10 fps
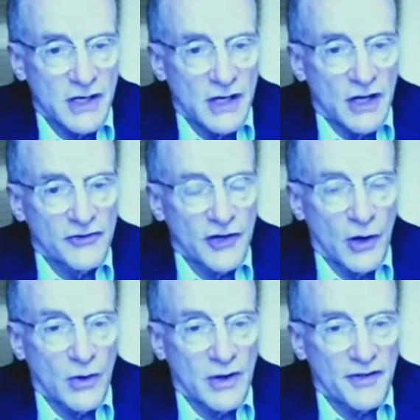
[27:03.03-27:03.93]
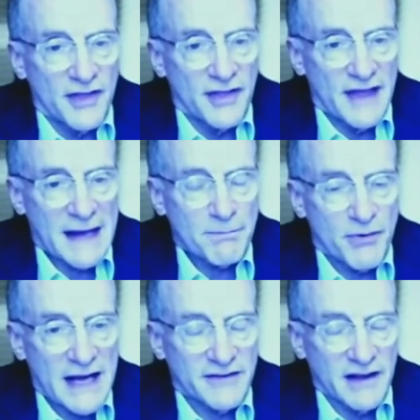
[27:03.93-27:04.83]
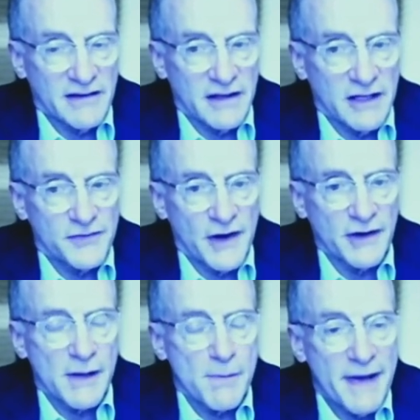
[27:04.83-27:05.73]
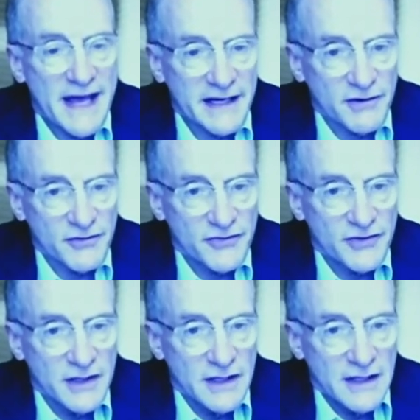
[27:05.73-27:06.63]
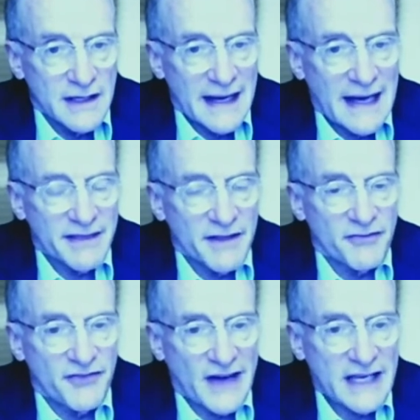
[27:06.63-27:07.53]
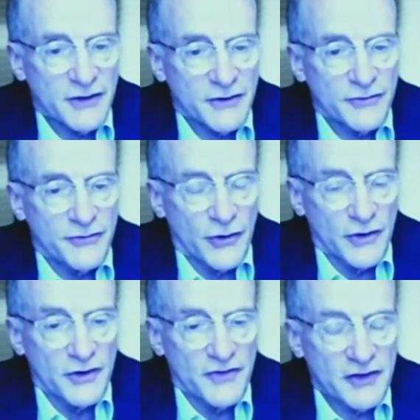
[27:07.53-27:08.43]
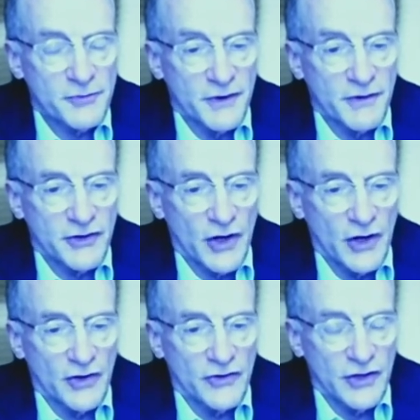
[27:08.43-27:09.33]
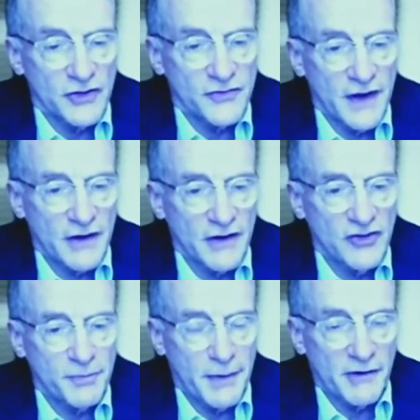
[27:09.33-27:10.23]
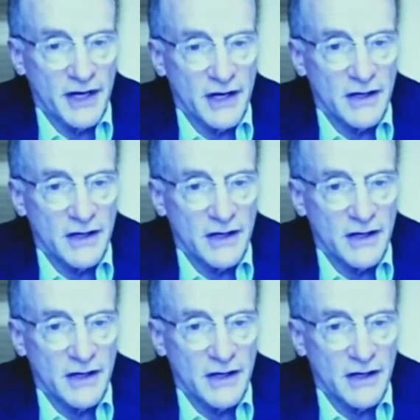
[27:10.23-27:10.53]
So that process is very competitive. And the fight for investment returns is very spirited.